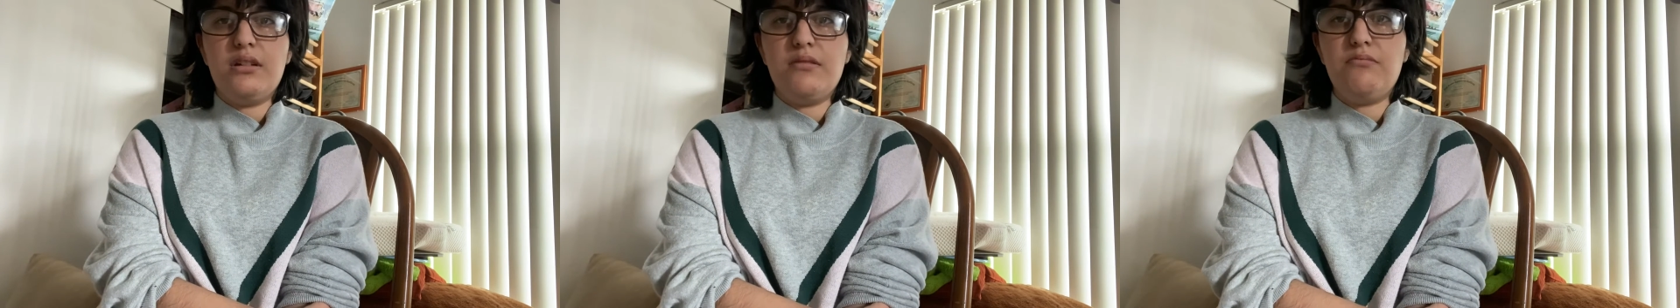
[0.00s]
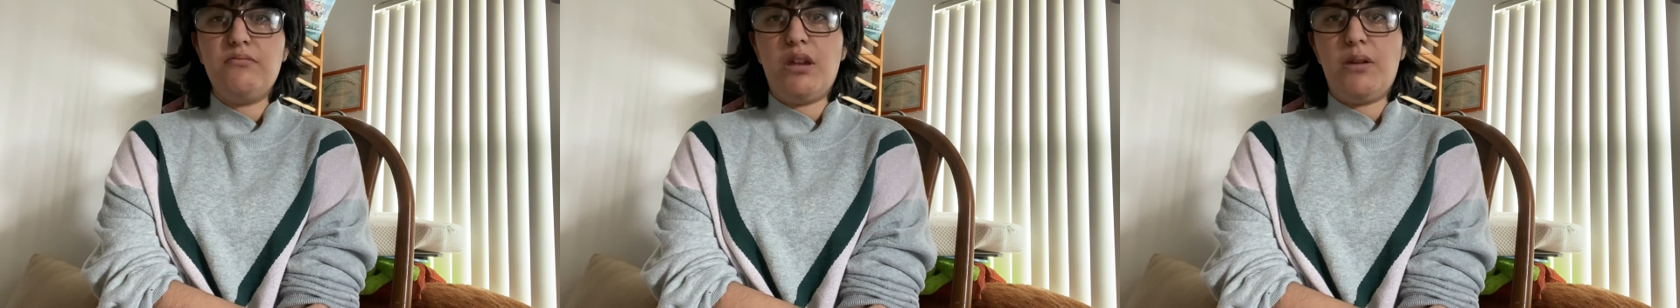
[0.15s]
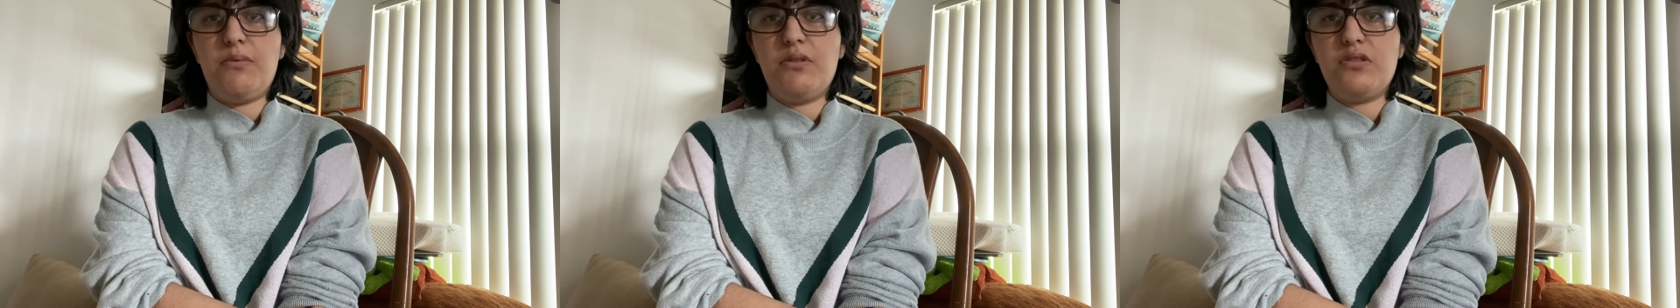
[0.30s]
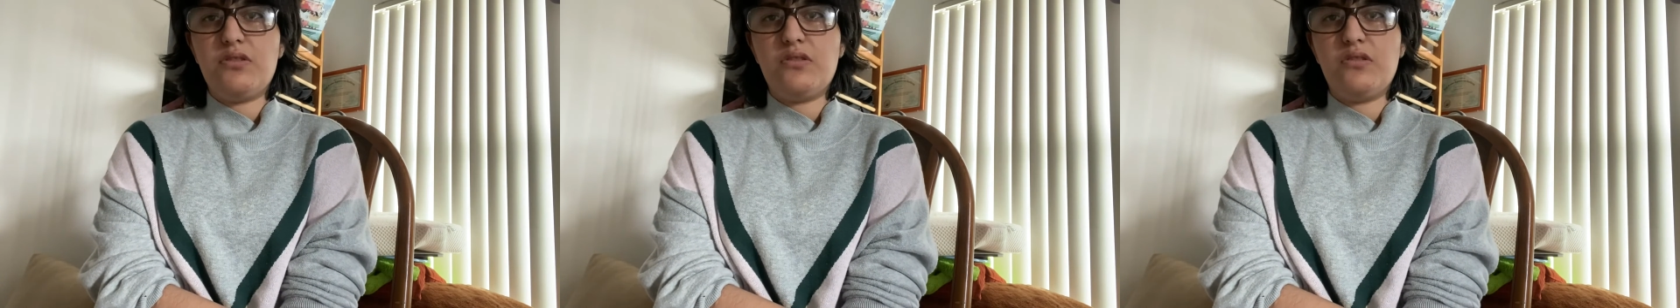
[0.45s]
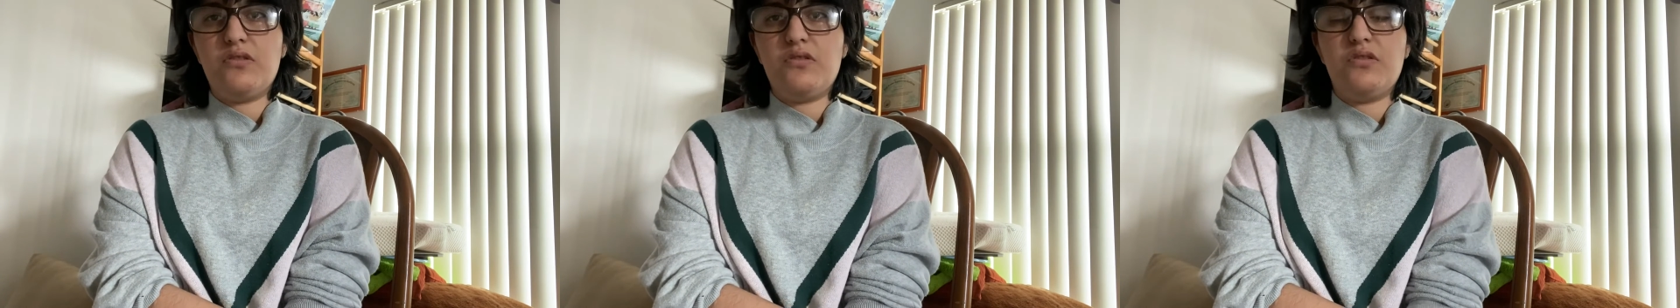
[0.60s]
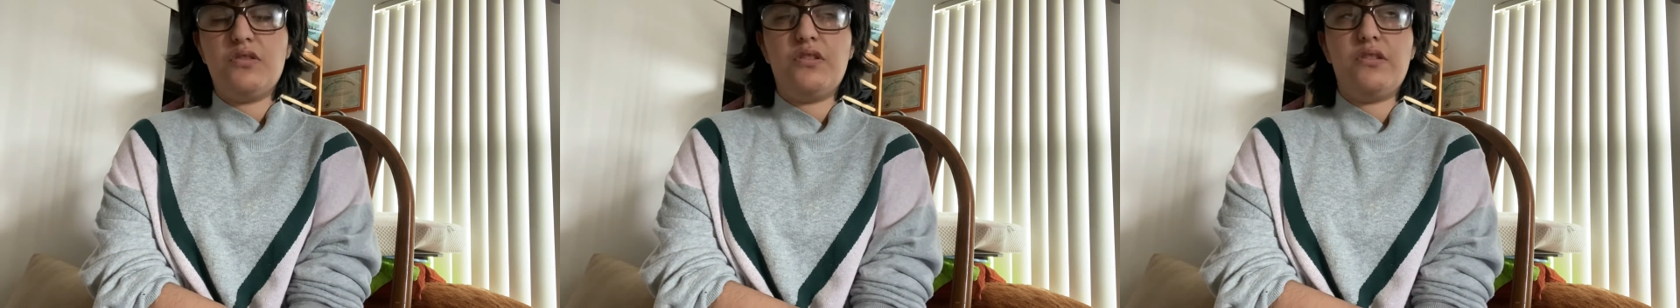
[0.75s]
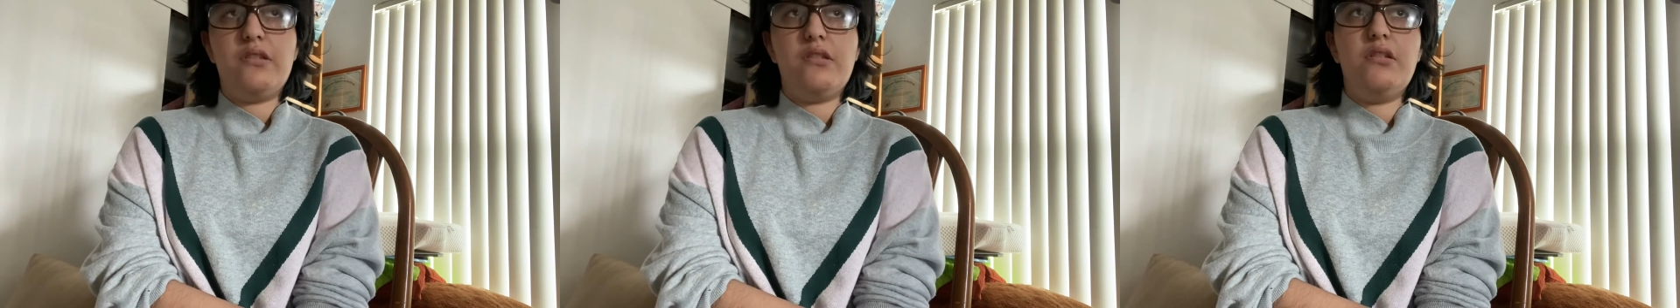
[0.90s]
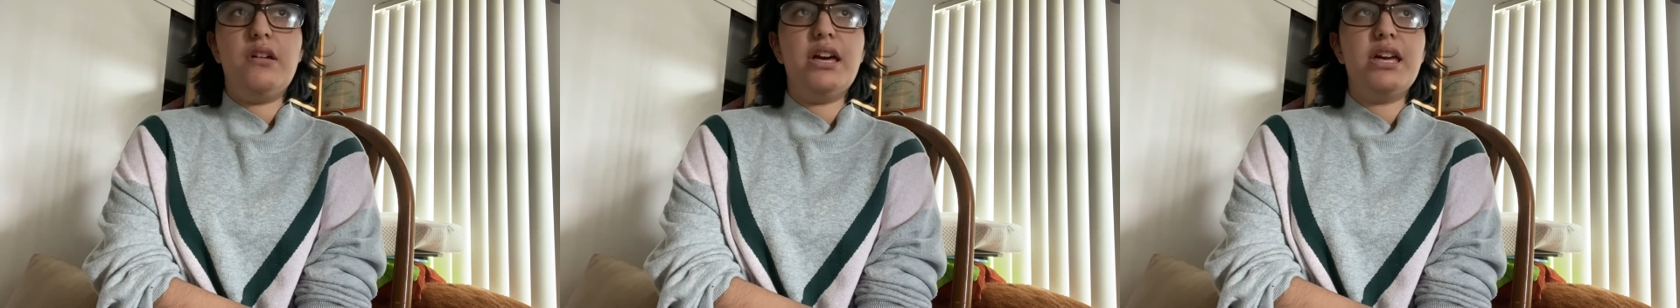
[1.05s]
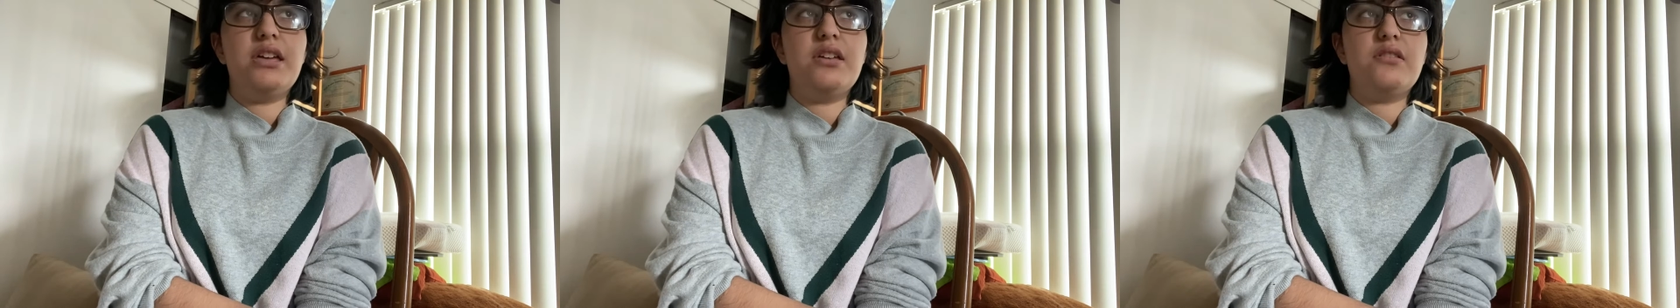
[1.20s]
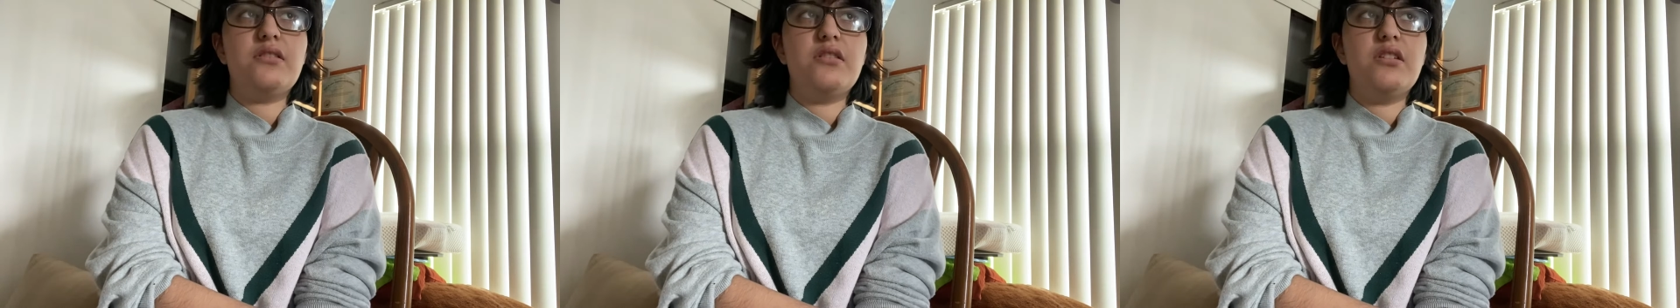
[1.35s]
maybe she's just
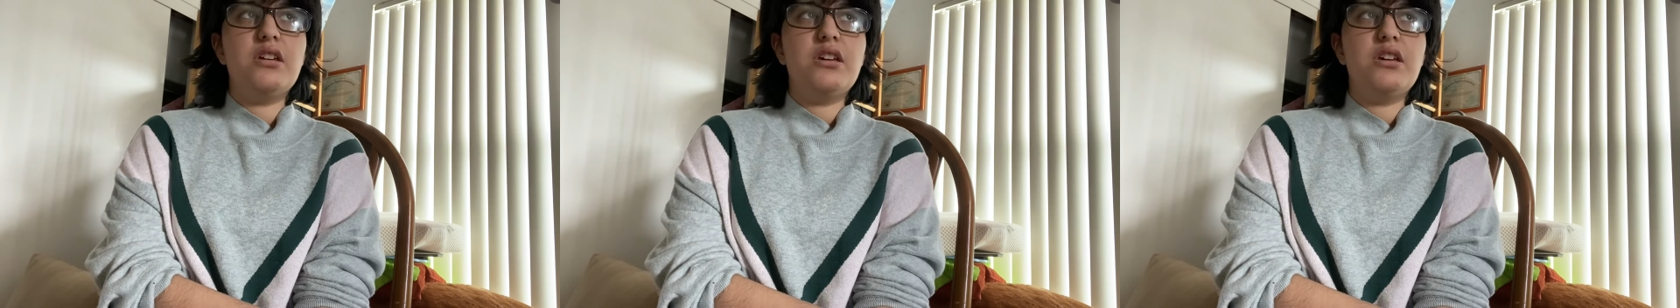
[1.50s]
lying